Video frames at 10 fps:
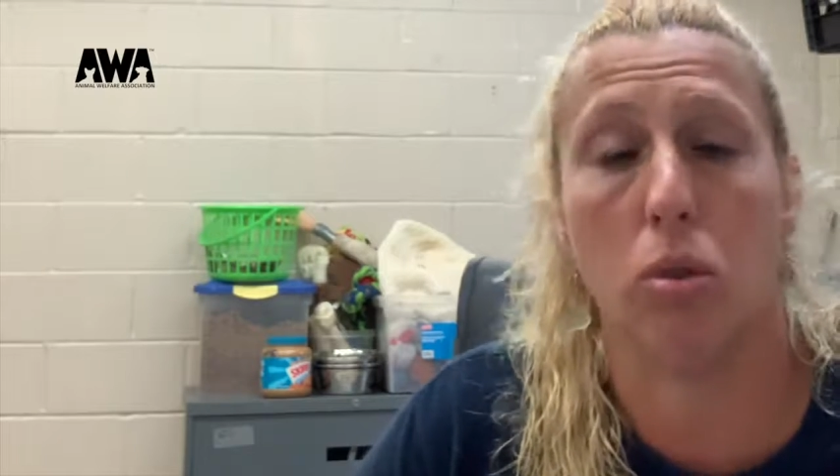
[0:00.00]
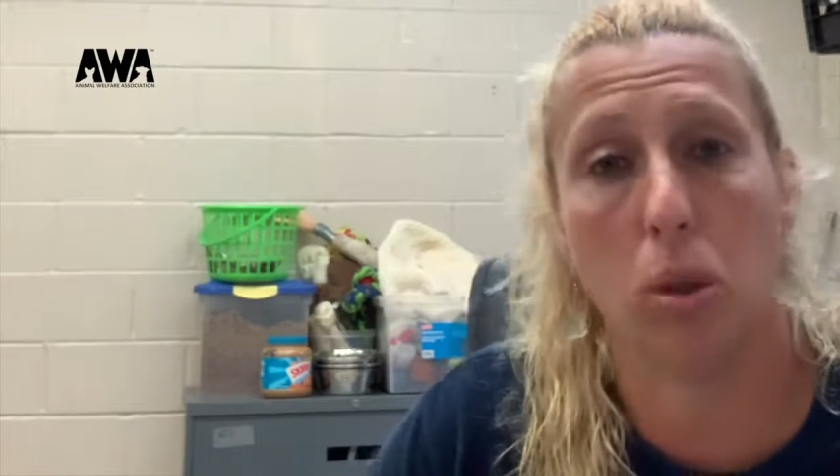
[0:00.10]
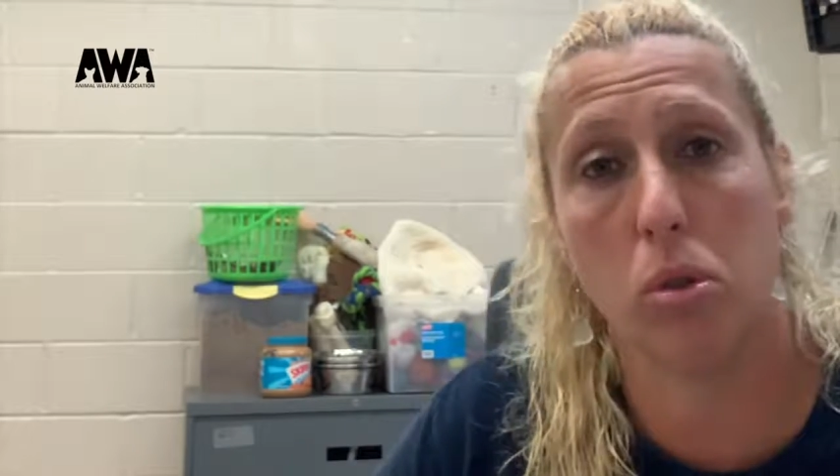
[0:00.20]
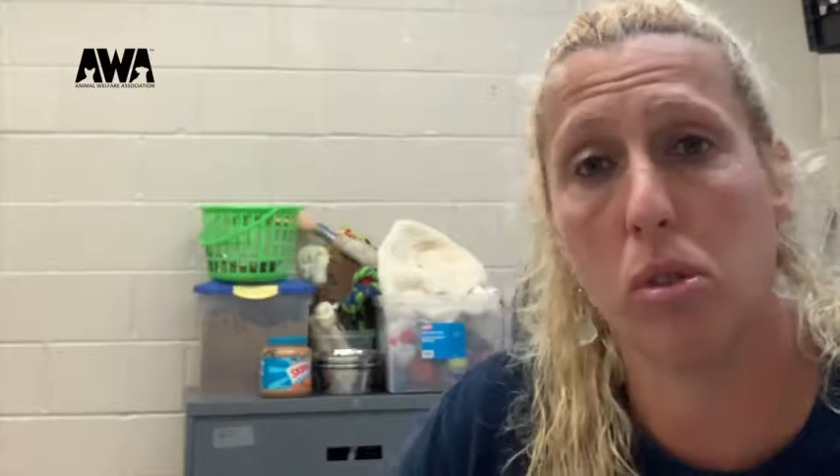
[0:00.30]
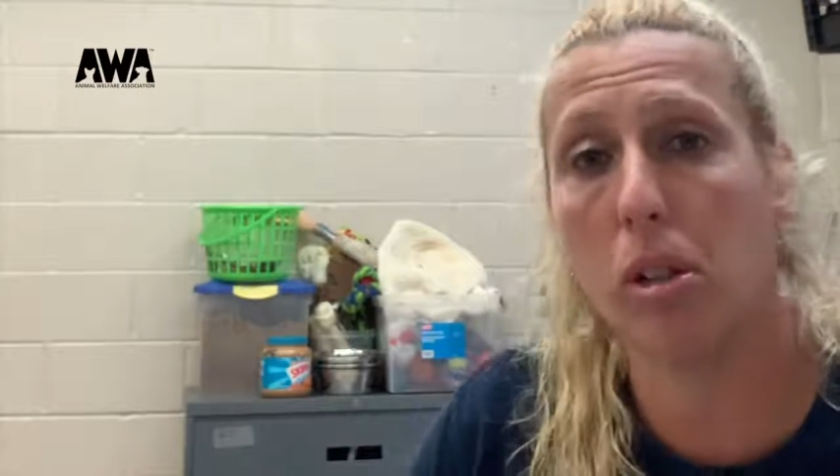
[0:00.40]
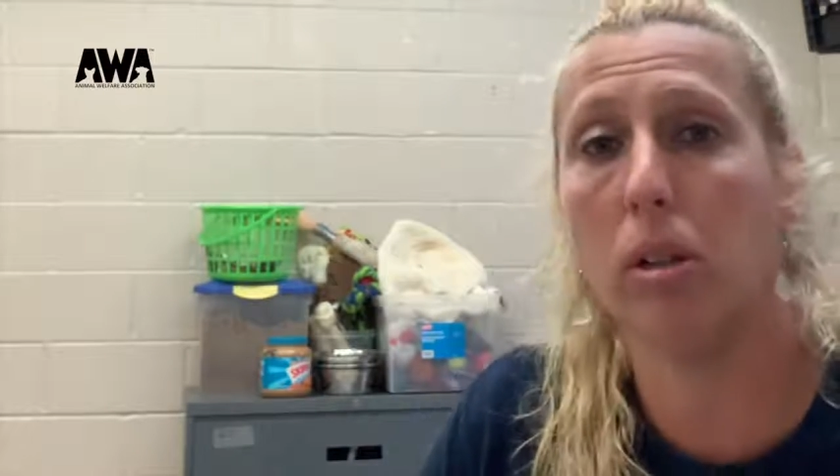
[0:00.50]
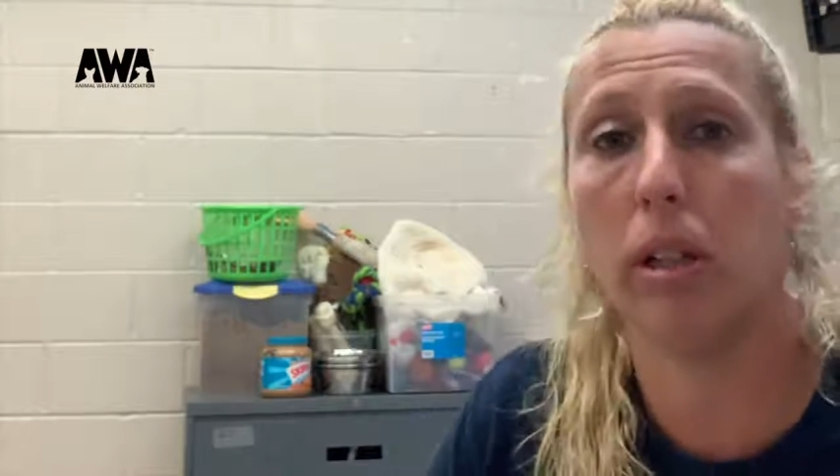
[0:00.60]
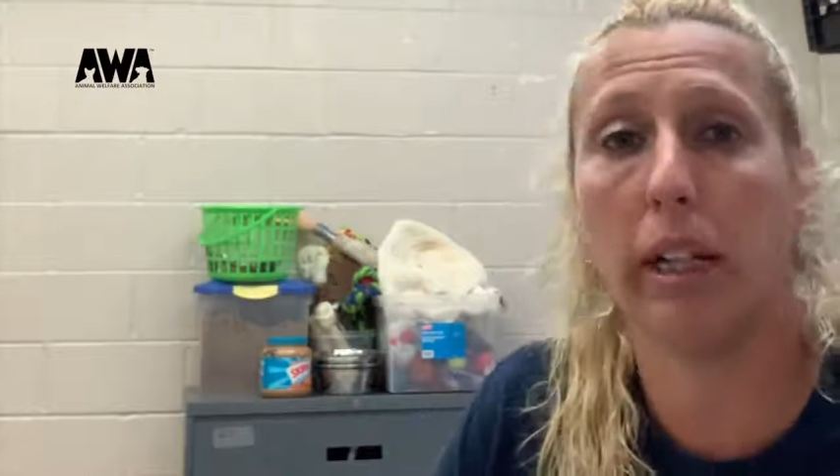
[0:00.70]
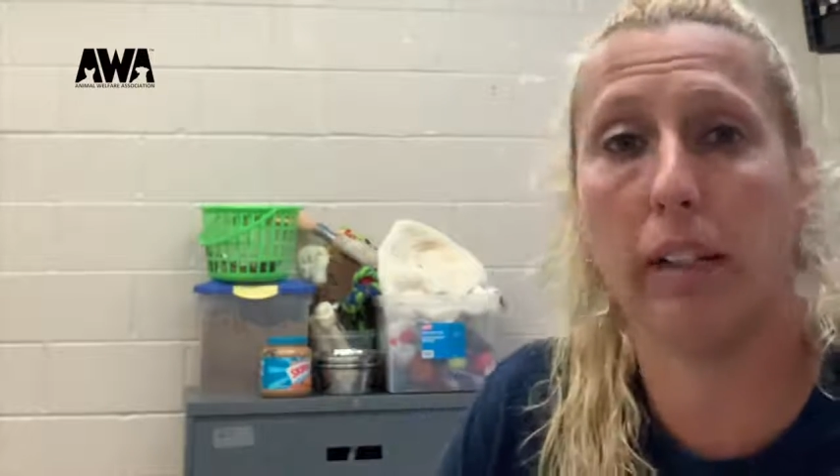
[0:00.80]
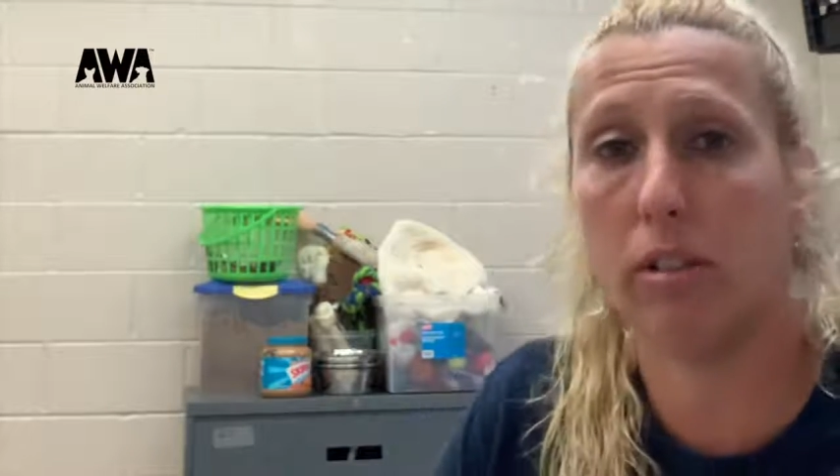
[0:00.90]
go
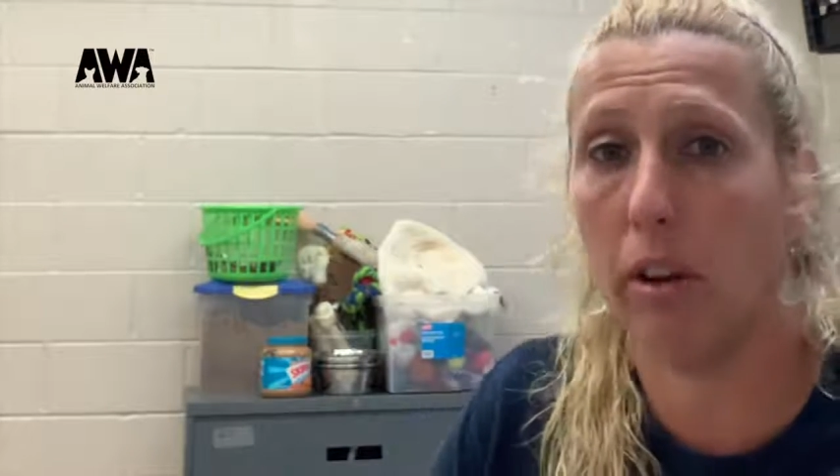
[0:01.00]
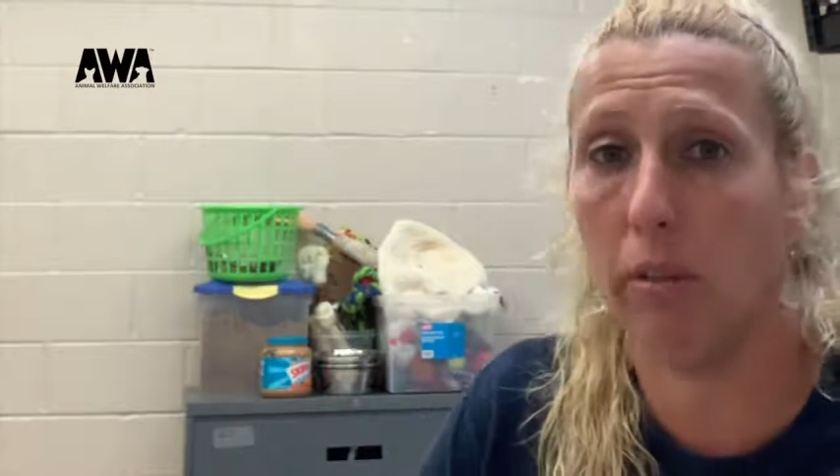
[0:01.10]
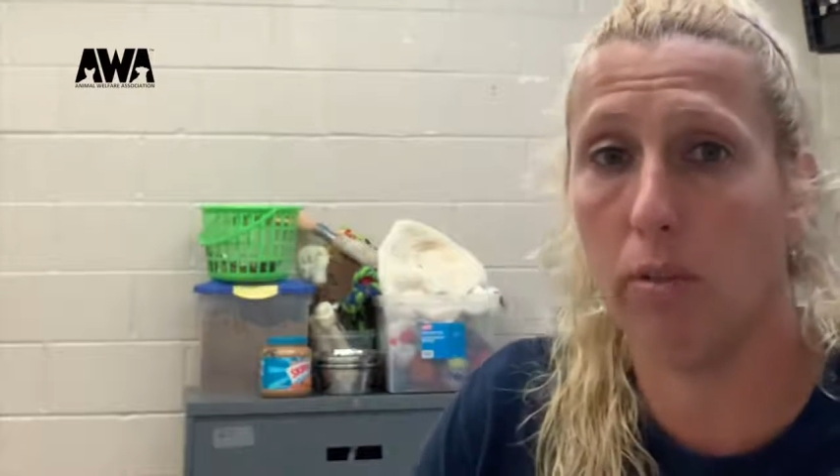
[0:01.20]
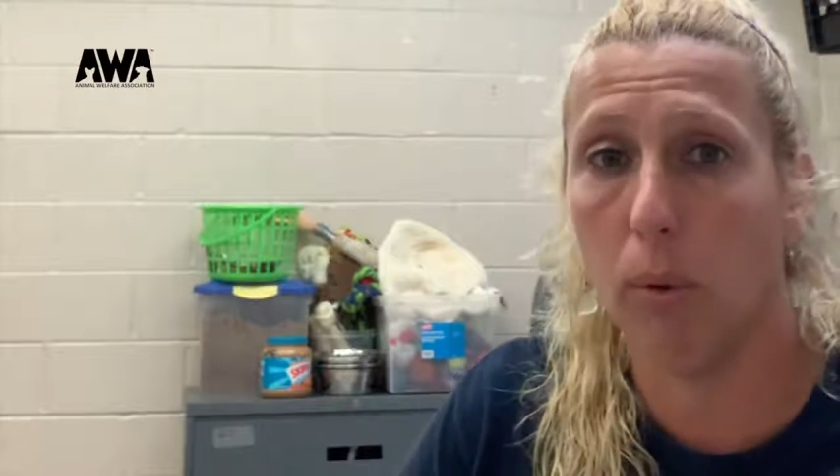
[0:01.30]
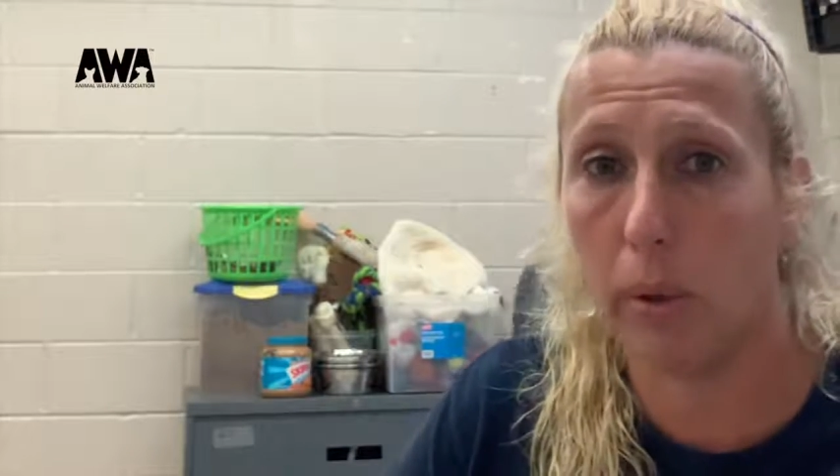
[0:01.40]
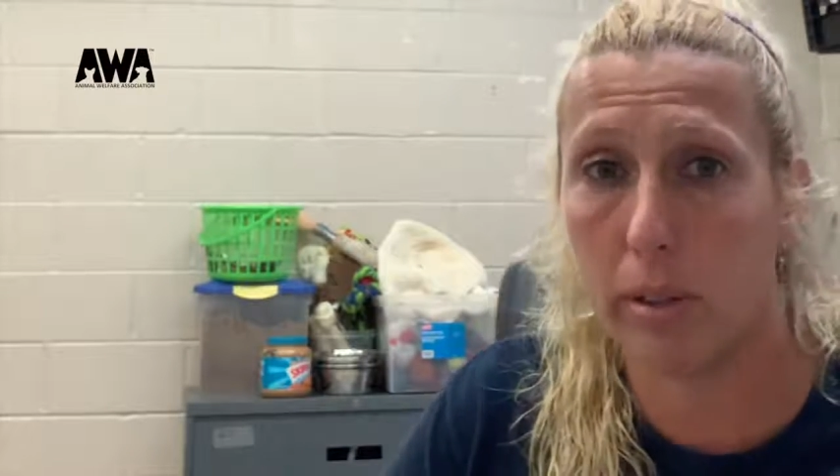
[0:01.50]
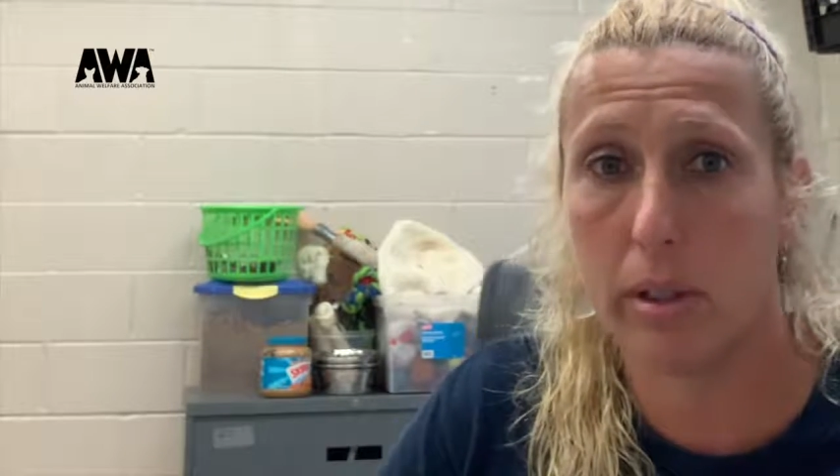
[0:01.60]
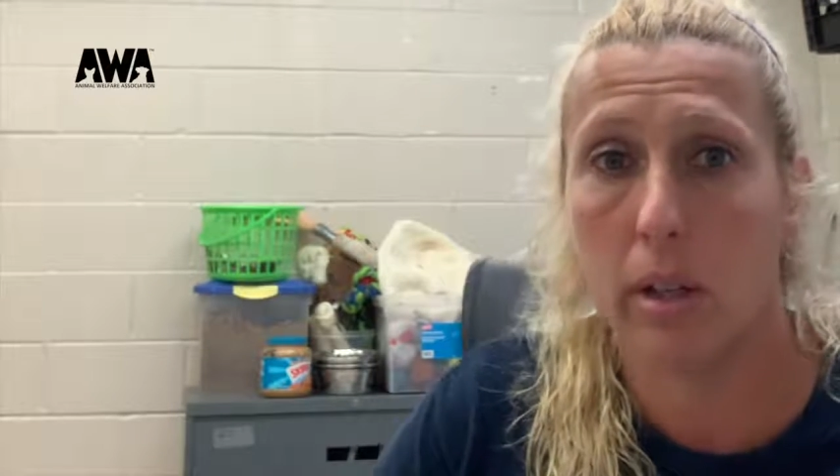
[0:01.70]
slowly and don't force